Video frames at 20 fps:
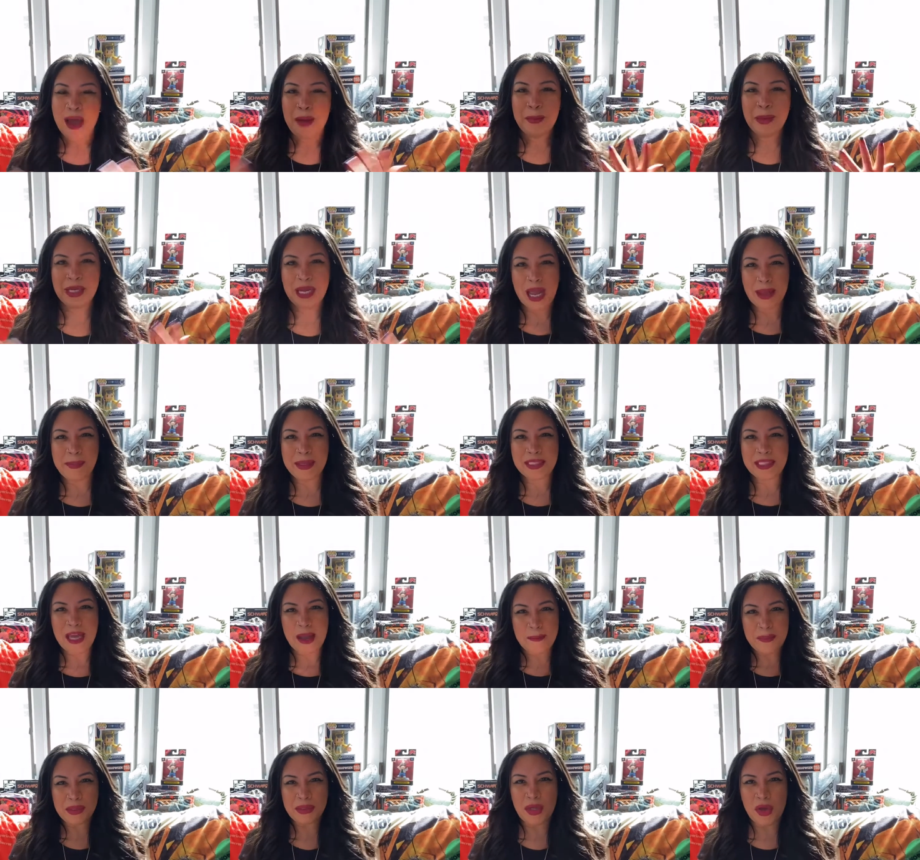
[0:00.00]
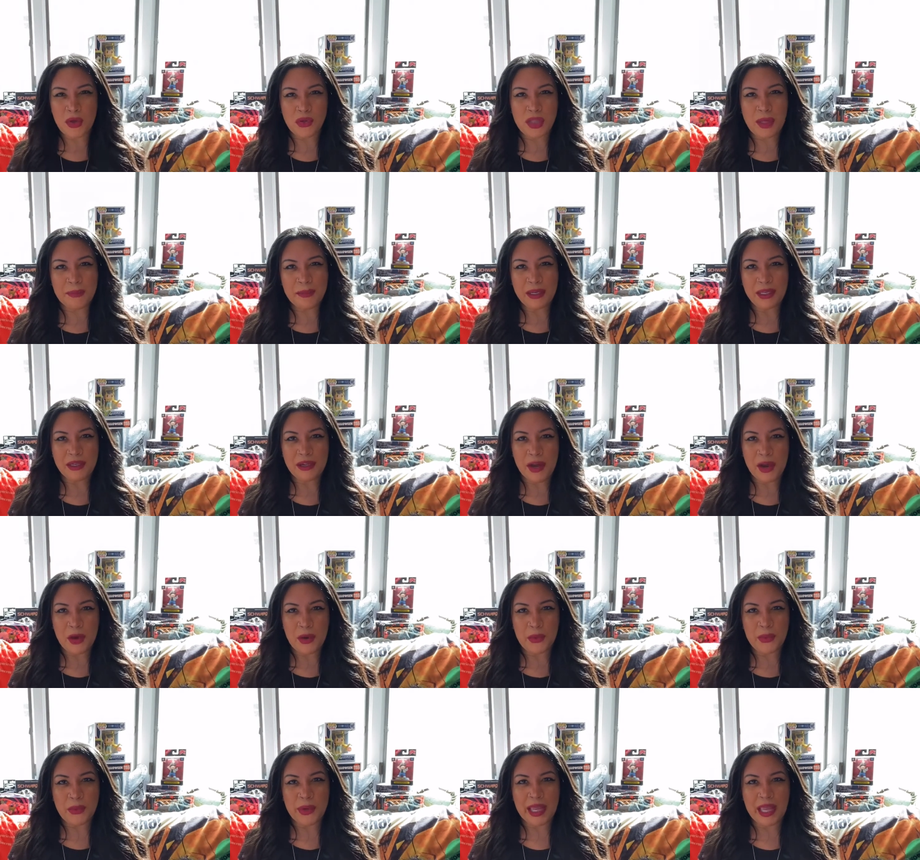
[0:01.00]
But comment down below. Let me
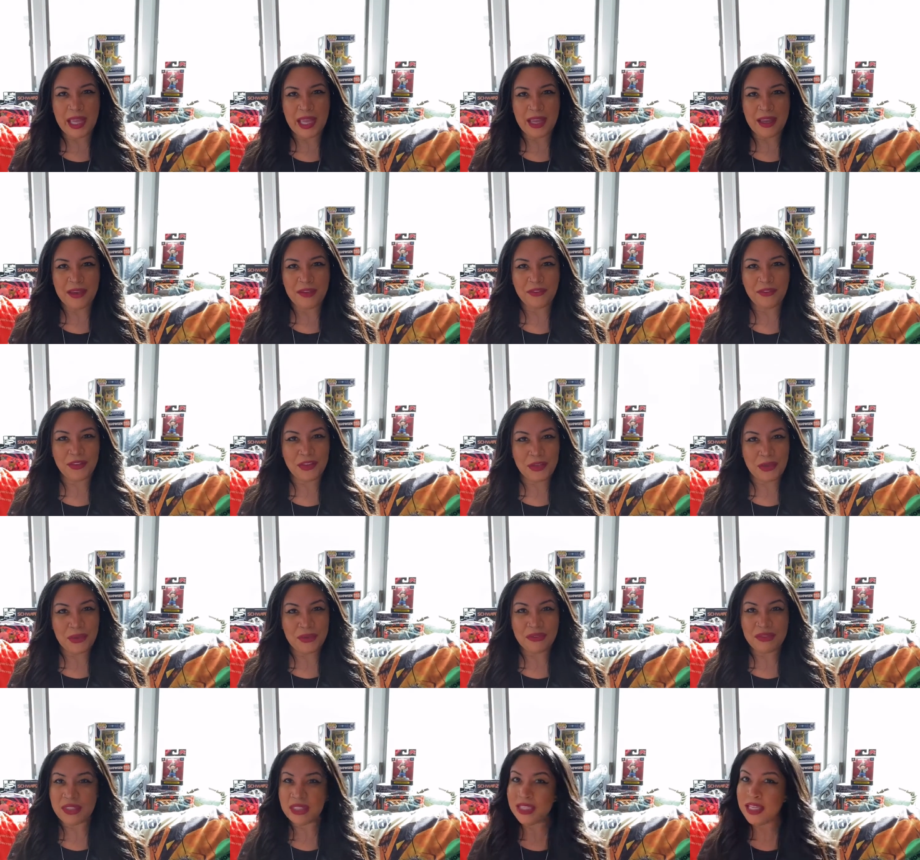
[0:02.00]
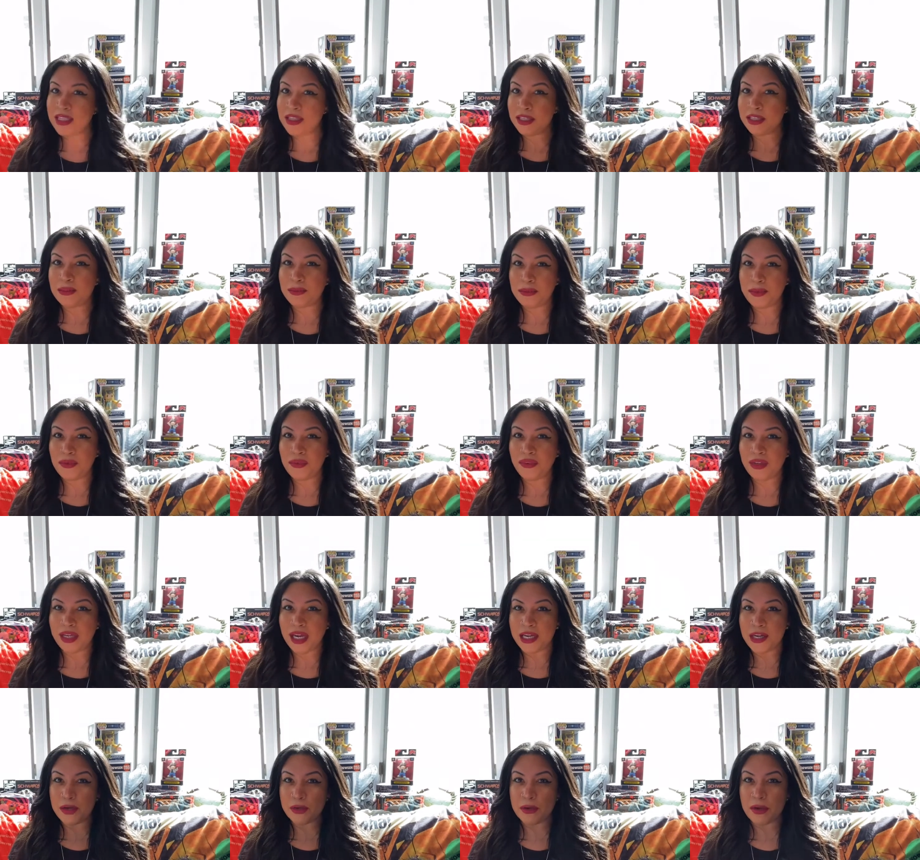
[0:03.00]
know if you've seen this movie.
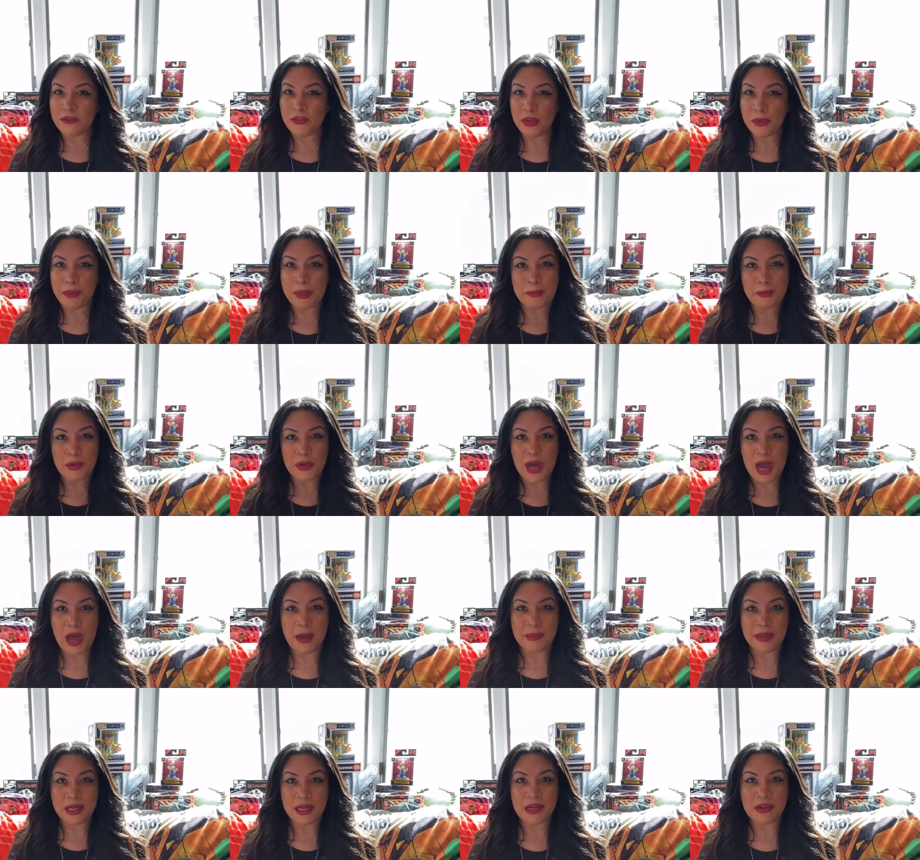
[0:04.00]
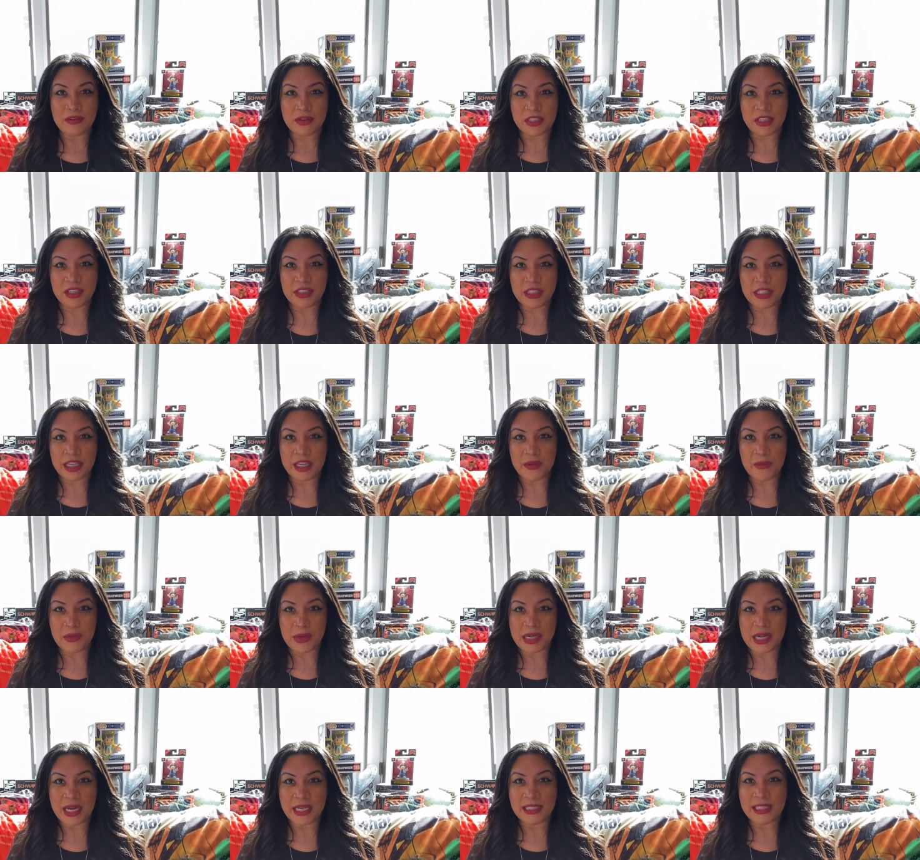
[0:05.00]
I know a few people commented originally
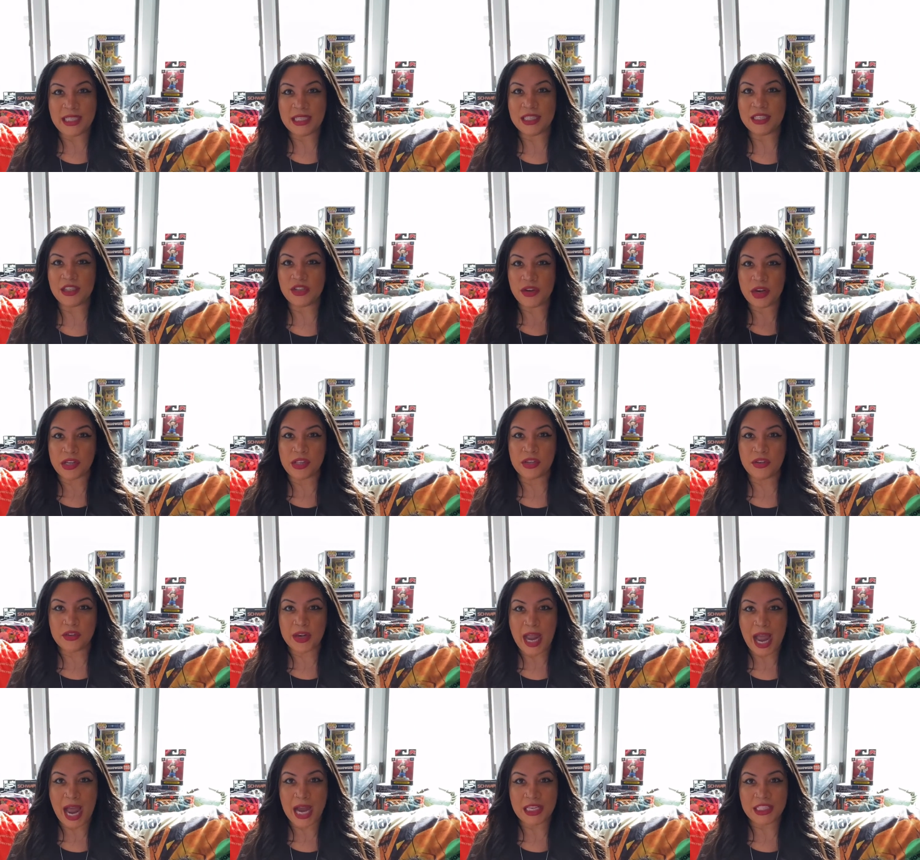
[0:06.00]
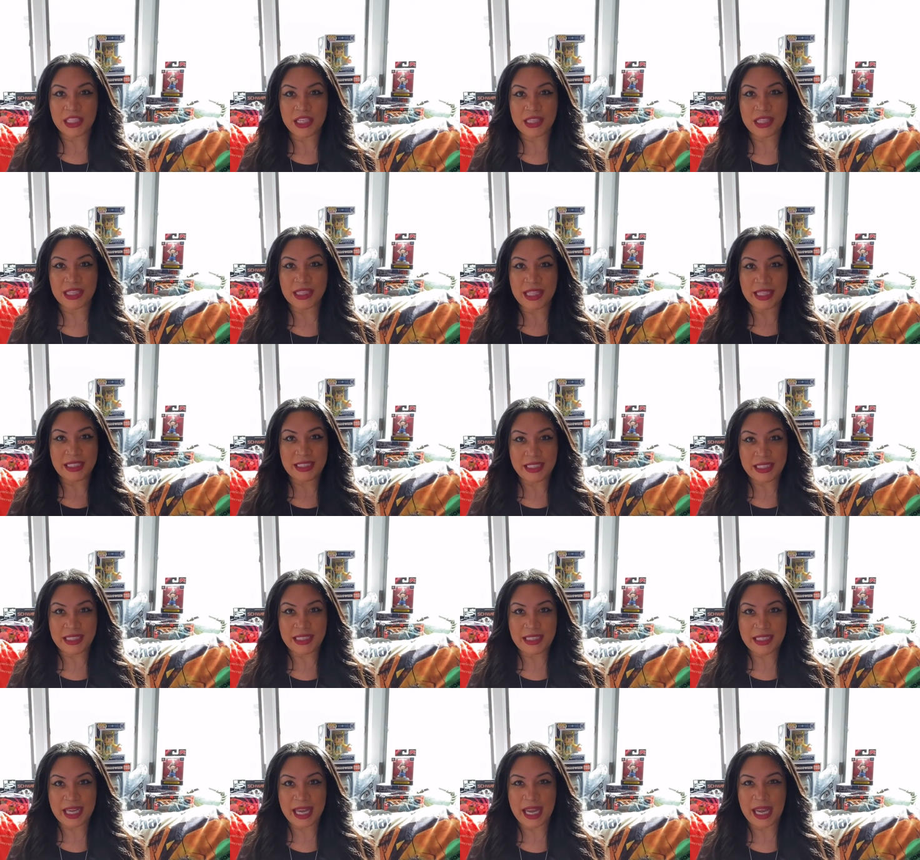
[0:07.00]
when I did the trailer reaction that they did
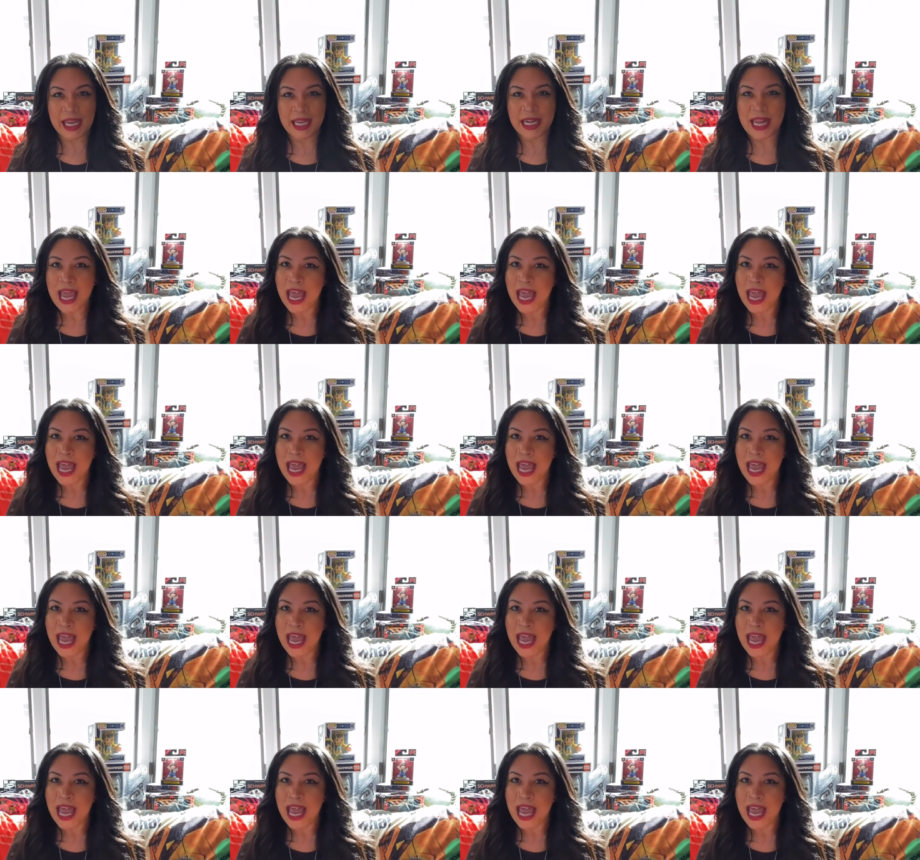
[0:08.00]
see it.